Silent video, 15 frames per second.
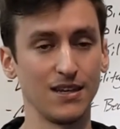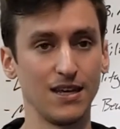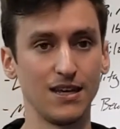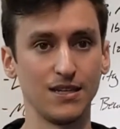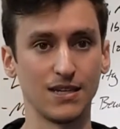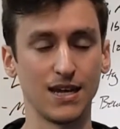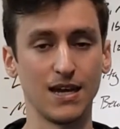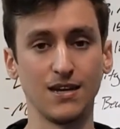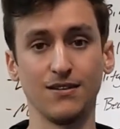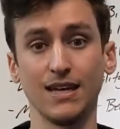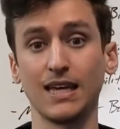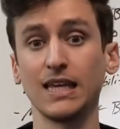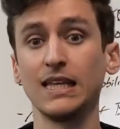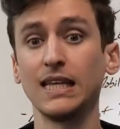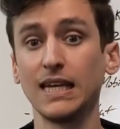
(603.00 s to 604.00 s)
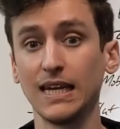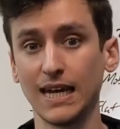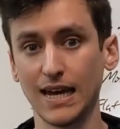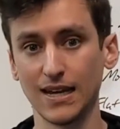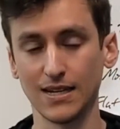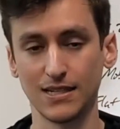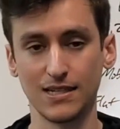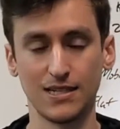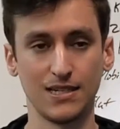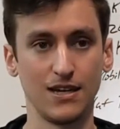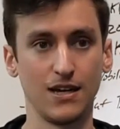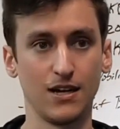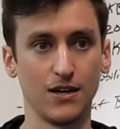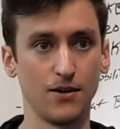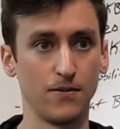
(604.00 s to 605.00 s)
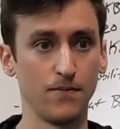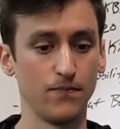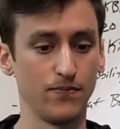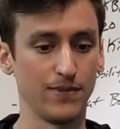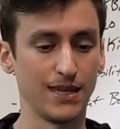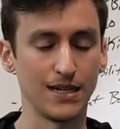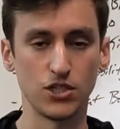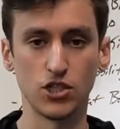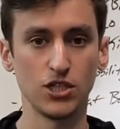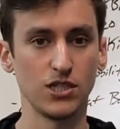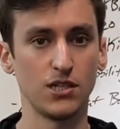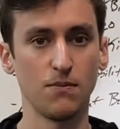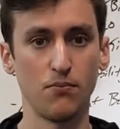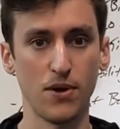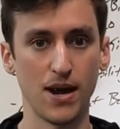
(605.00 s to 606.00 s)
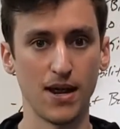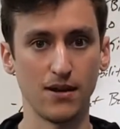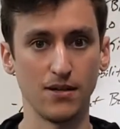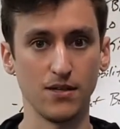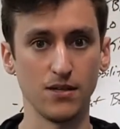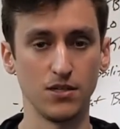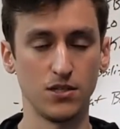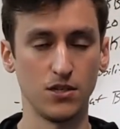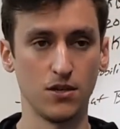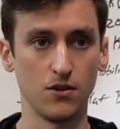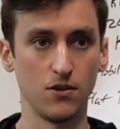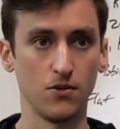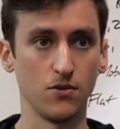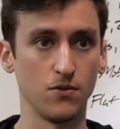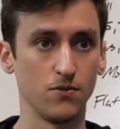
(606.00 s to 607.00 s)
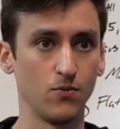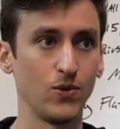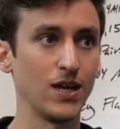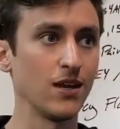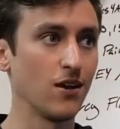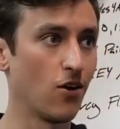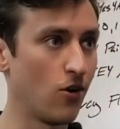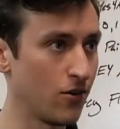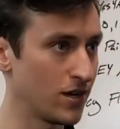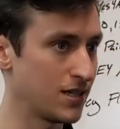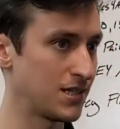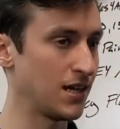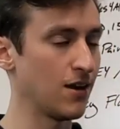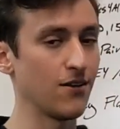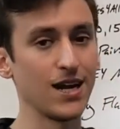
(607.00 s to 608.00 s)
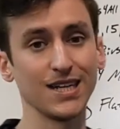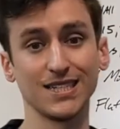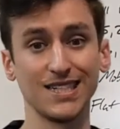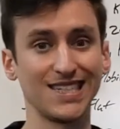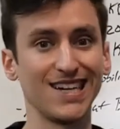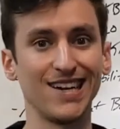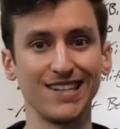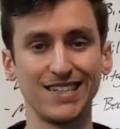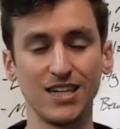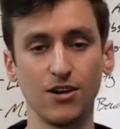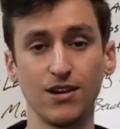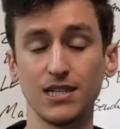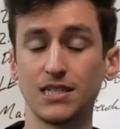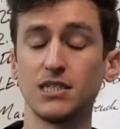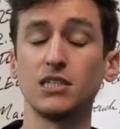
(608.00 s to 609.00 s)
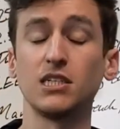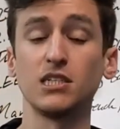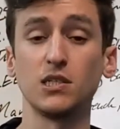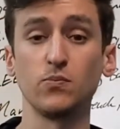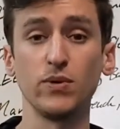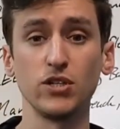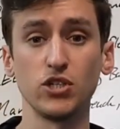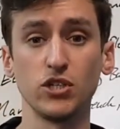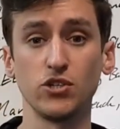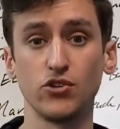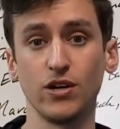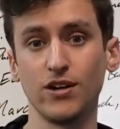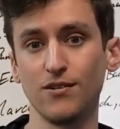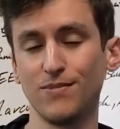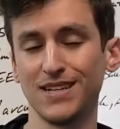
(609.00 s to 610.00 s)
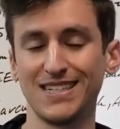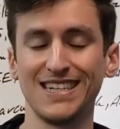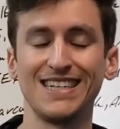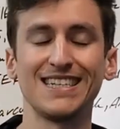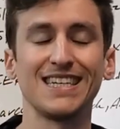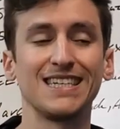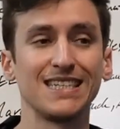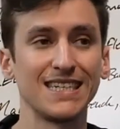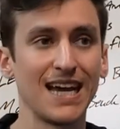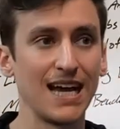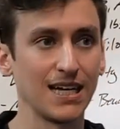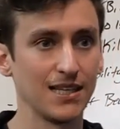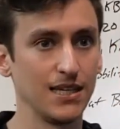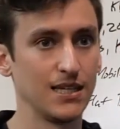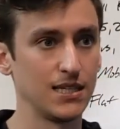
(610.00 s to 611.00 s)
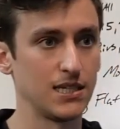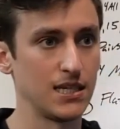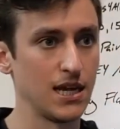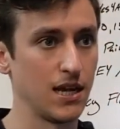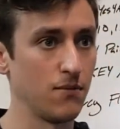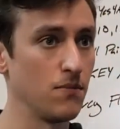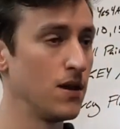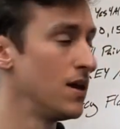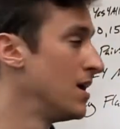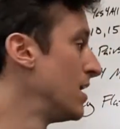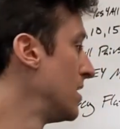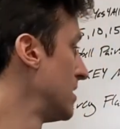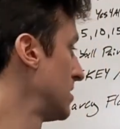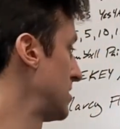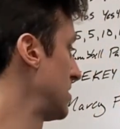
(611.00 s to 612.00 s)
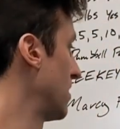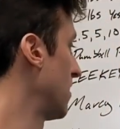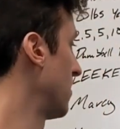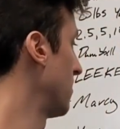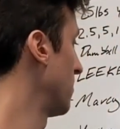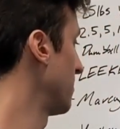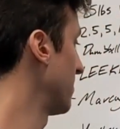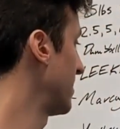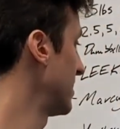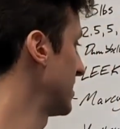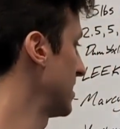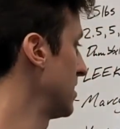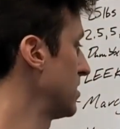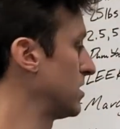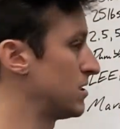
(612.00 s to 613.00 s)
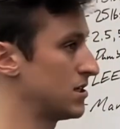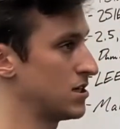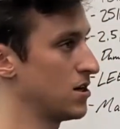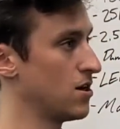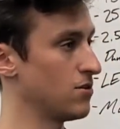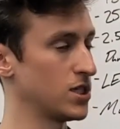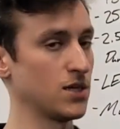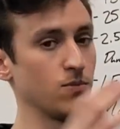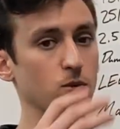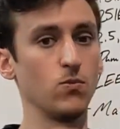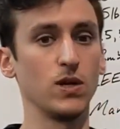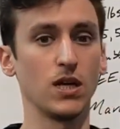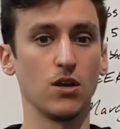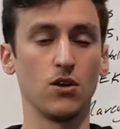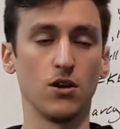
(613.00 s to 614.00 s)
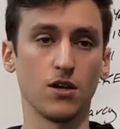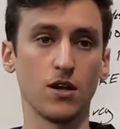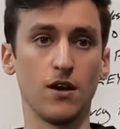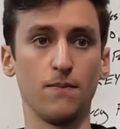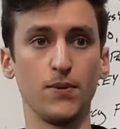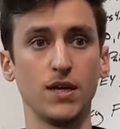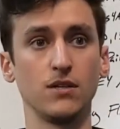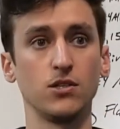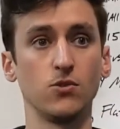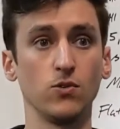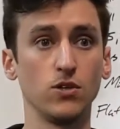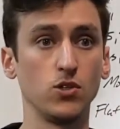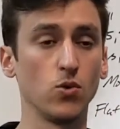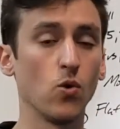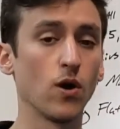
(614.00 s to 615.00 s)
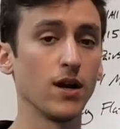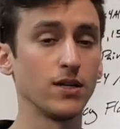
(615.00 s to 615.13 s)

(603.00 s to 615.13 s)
It's kind of like Kleenex. That's just the brand. So we can call it a TRX. It's not a TRX, it's a suspension trainer, but it's exactly the same. So this is, something we can hook up into a door.